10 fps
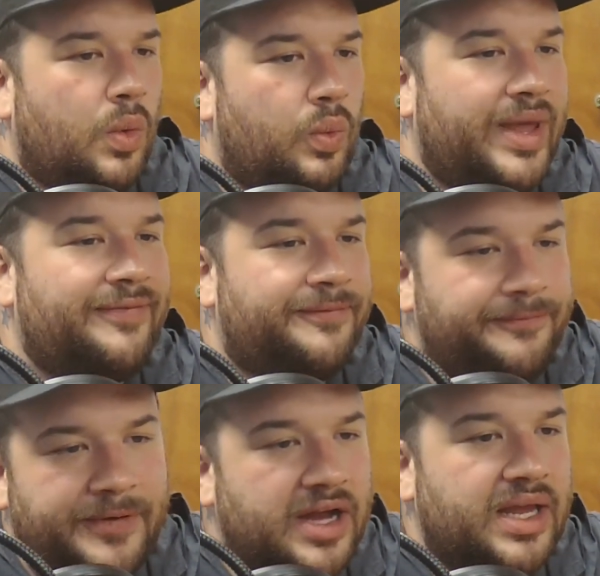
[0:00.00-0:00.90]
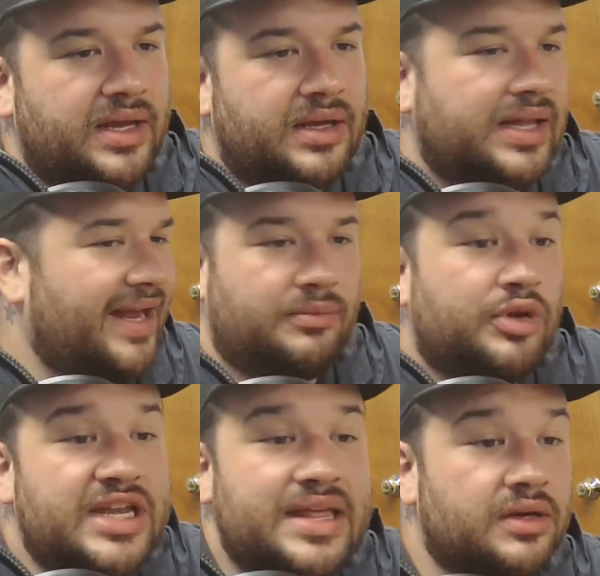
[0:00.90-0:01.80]
We fucking
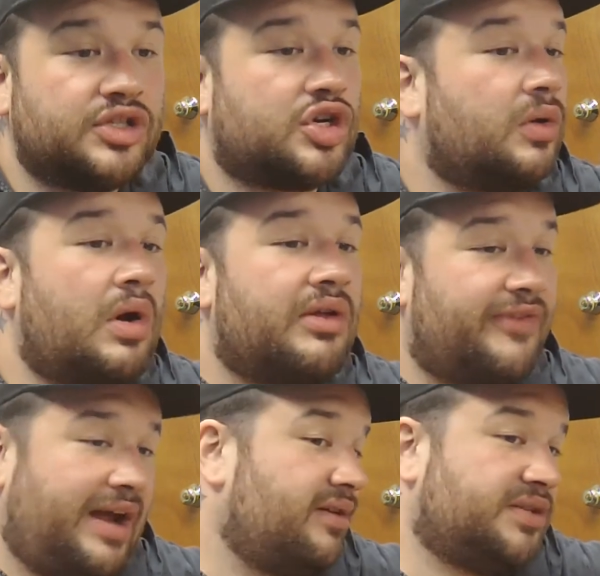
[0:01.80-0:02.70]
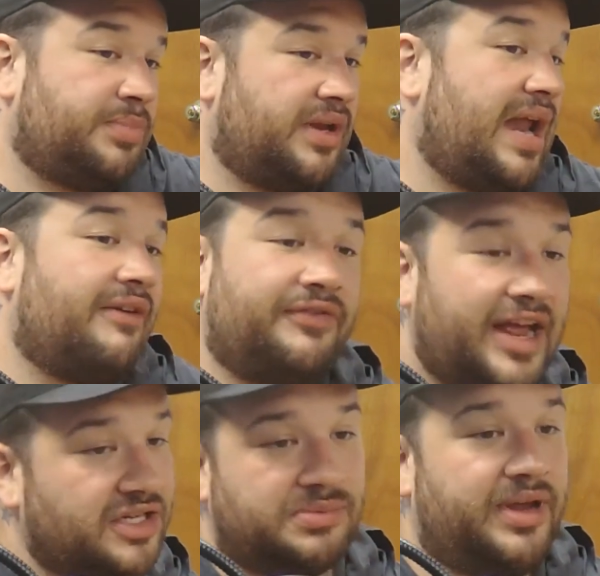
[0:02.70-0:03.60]
neither is coronavirus, but now
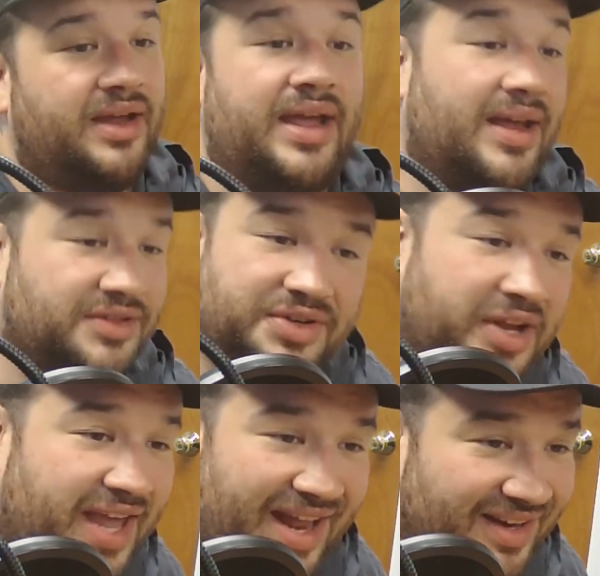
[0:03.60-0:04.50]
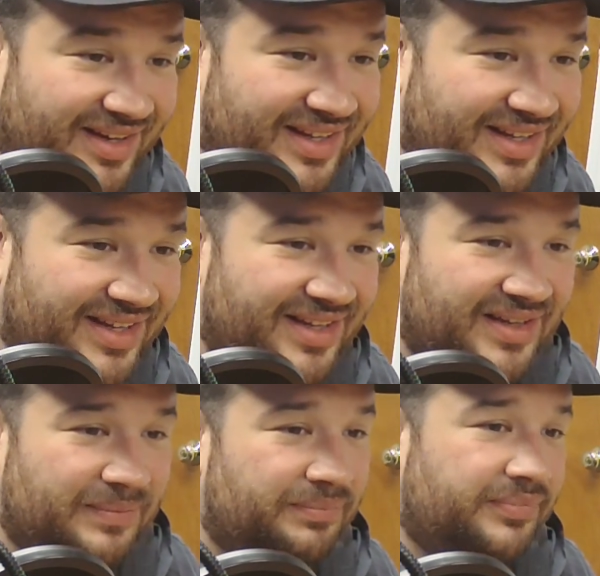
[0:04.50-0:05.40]
flights are being canceled again.
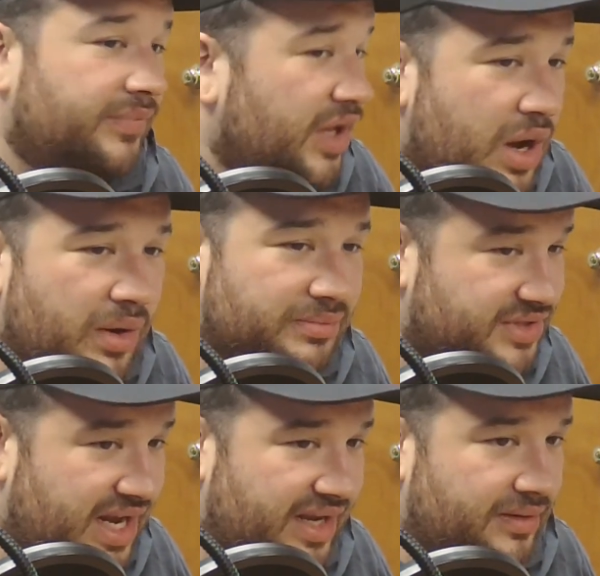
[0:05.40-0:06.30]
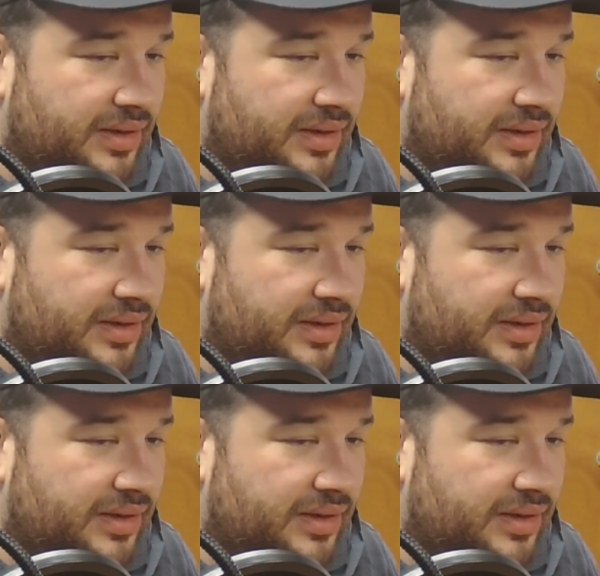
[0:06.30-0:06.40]
You know what I'm saying?